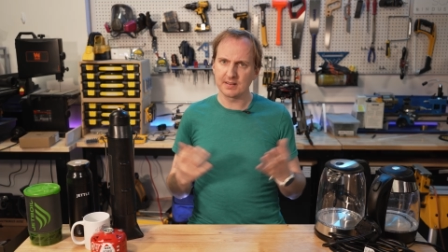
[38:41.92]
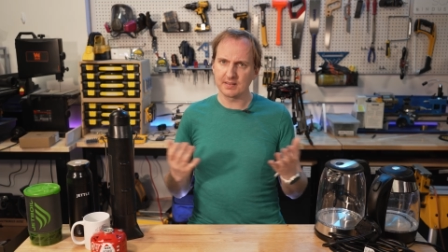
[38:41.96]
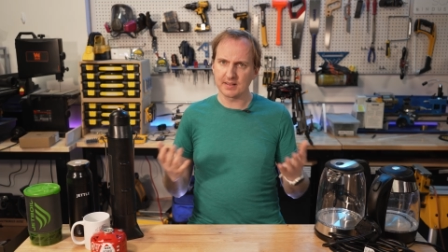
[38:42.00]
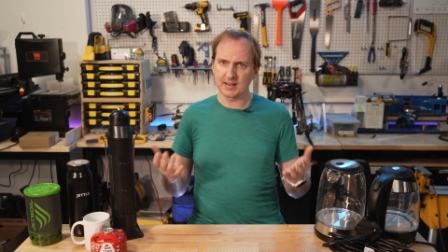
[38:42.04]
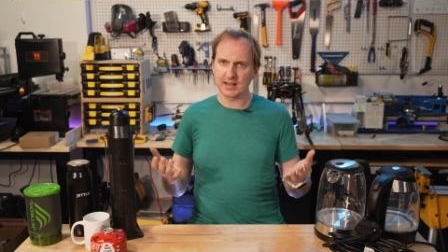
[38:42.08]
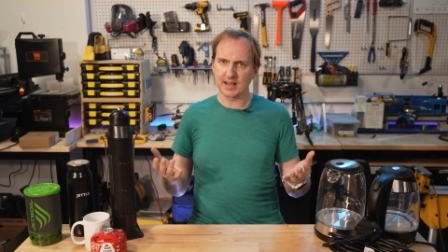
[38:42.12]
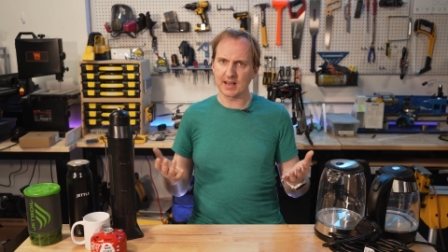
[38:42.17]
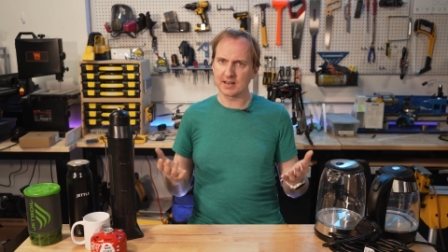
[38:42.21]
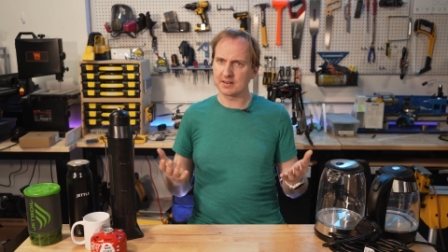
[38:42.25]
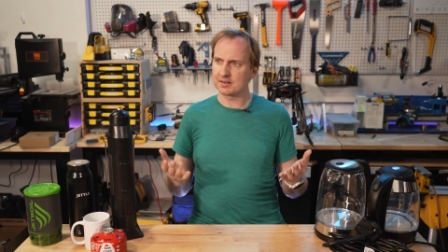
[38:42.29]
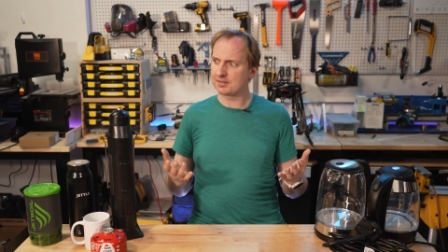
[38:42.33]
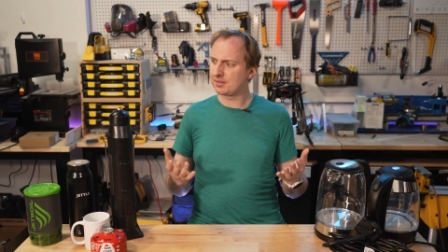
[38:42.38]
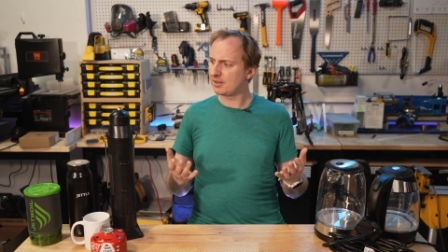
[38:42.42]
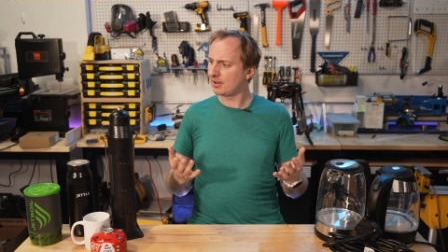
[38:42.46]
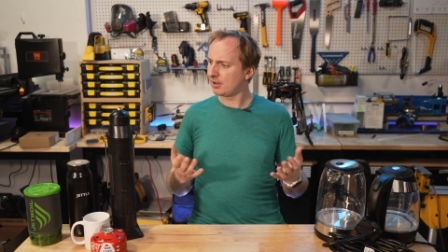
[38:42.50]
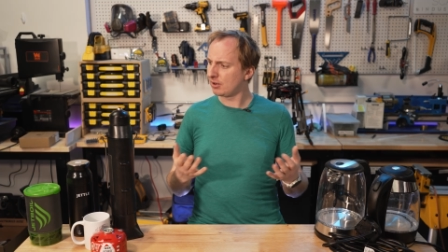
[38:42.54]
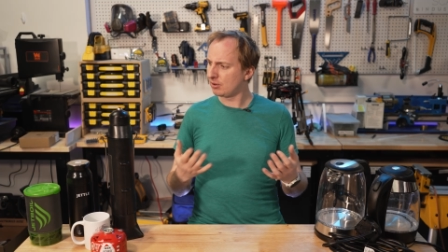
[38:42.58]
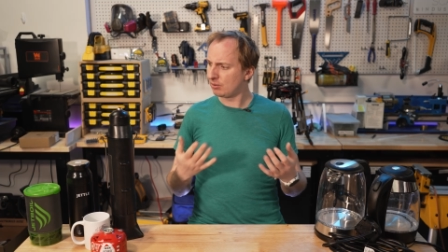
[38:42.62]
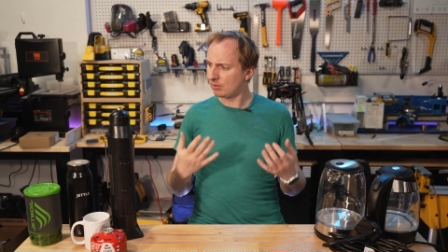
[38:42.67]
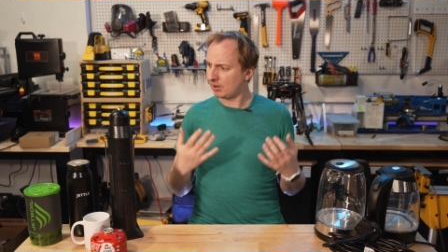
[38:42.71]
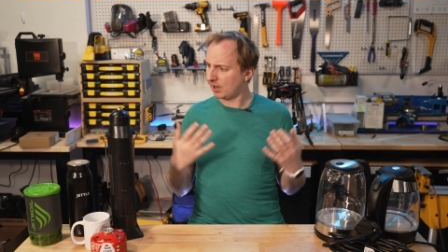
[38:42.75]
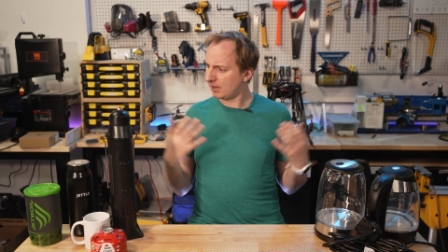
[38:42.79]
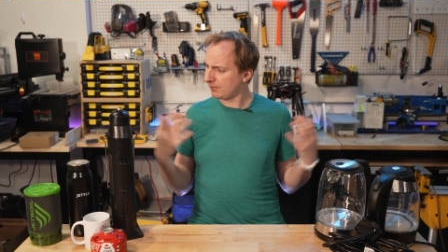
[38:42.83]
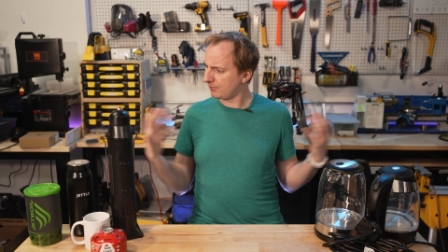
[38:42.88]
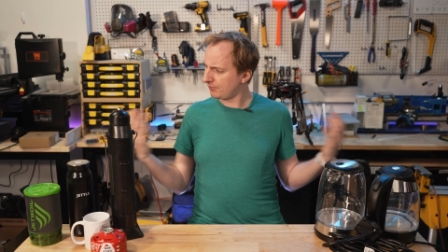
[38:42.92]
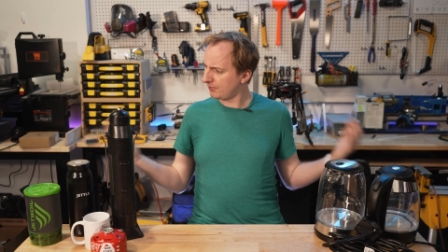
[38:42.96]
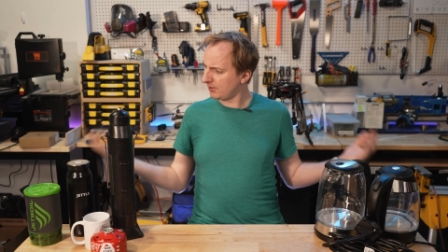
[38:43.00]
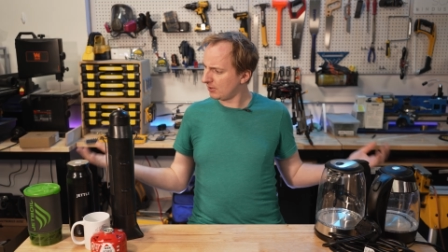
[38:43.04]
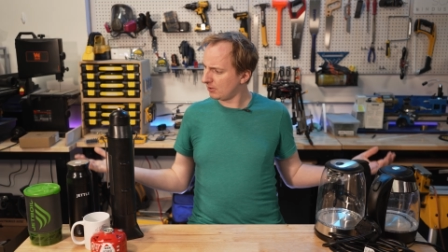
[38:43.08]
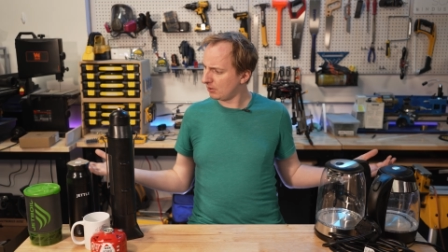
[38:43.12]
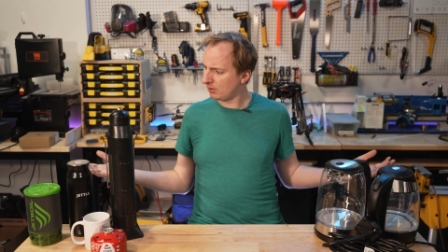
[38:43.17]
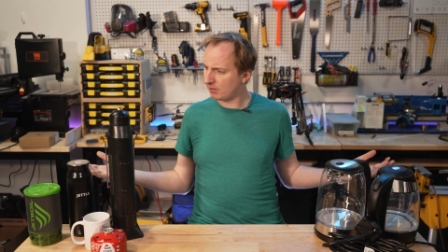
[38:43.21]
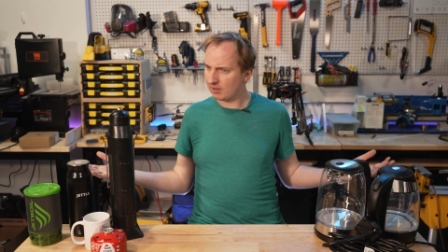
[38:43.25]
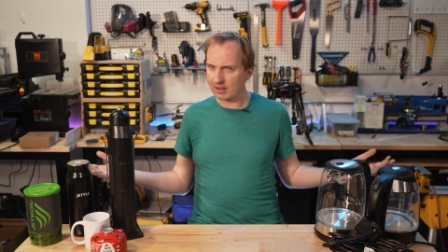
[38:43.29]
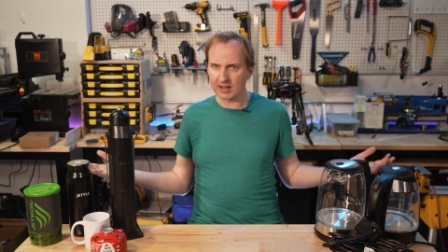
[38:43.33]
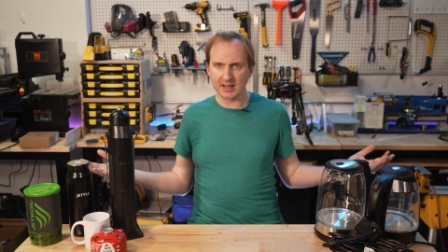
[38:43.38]
the end though, I
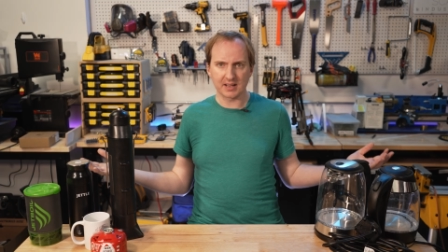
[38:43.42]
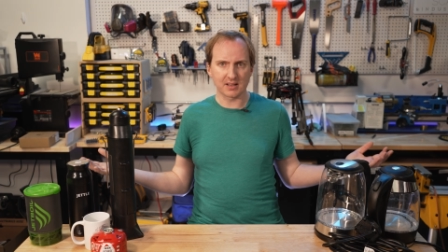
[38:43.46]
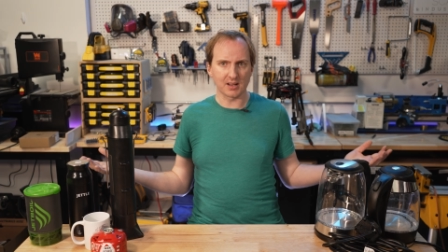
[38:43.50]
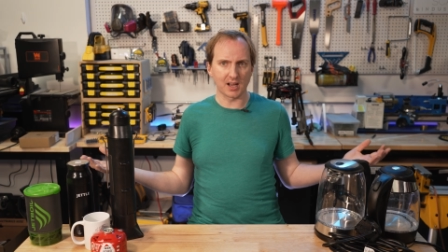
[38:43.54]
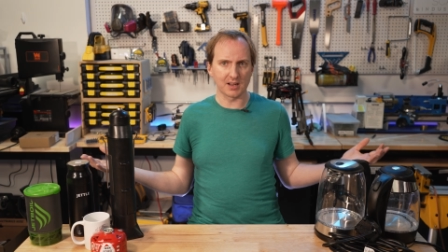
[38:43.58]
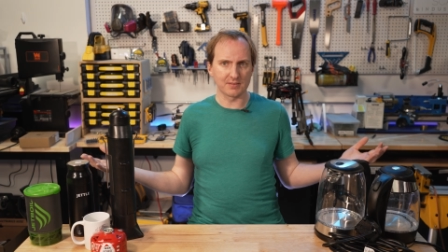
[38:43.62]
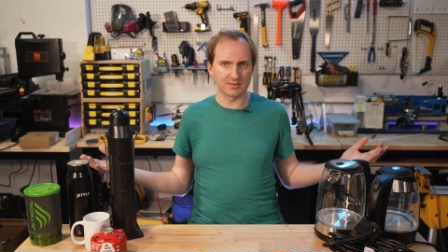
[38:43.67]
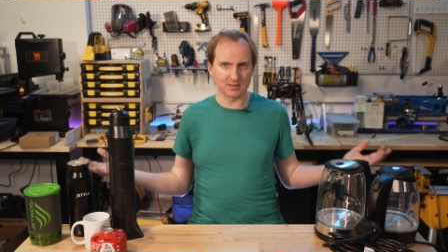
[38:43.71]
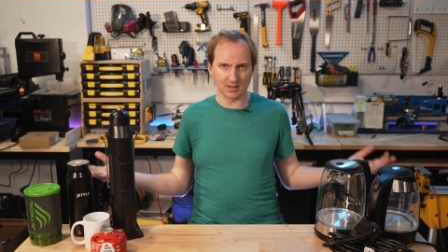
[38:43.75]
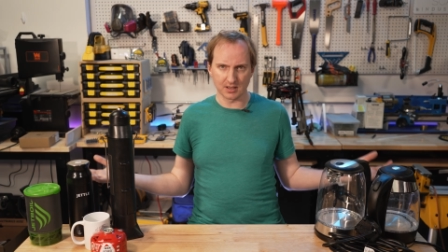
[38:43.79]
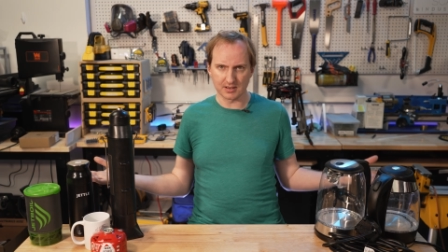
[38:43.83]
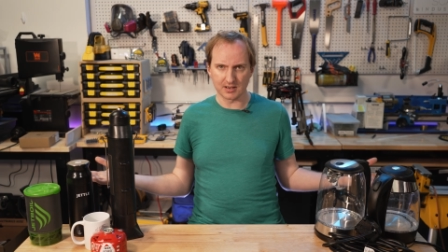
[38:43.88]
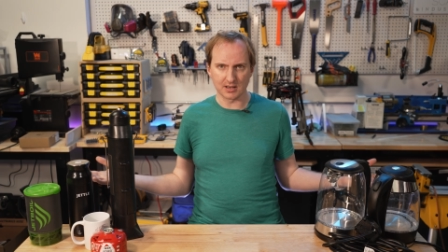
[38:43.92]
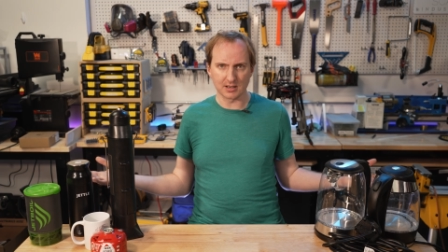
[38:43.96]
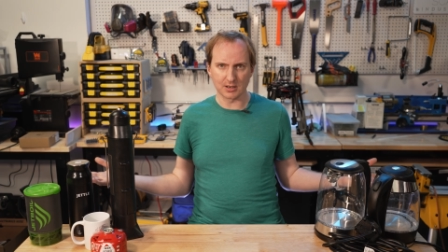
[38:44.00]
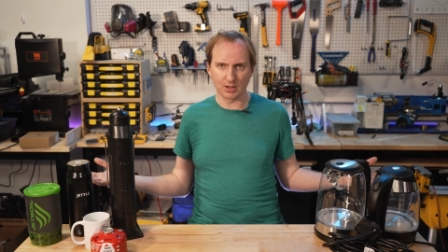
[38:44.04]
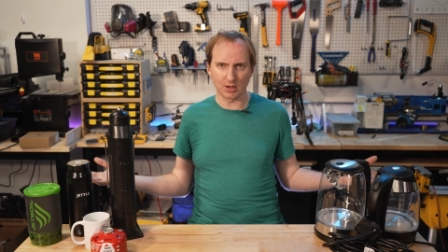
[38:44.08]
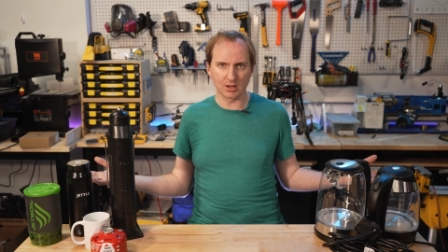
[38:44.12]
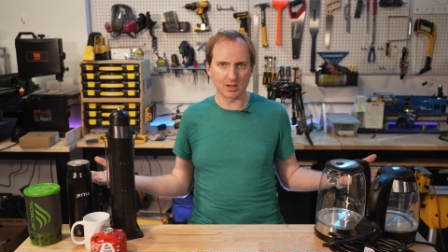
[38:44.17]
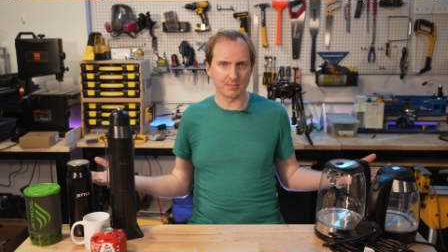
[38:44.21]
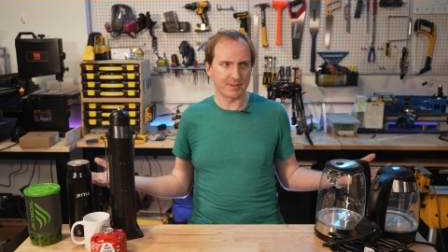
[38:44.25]
feel like I've learned a lot